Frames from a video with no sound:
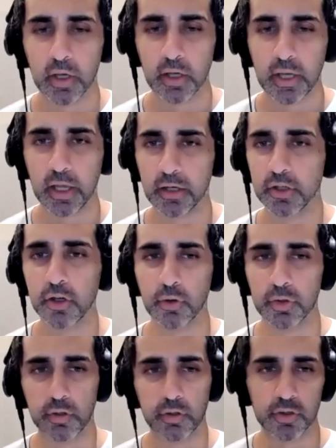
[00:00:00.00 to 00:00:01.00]
Right. And
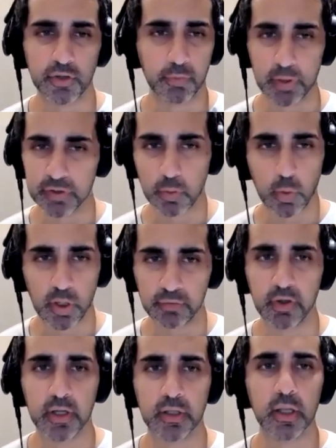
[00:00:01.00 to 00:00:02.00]
there's different ways of
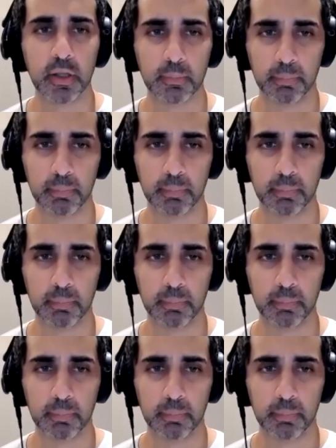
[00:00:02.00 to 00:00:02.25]
quantifying that.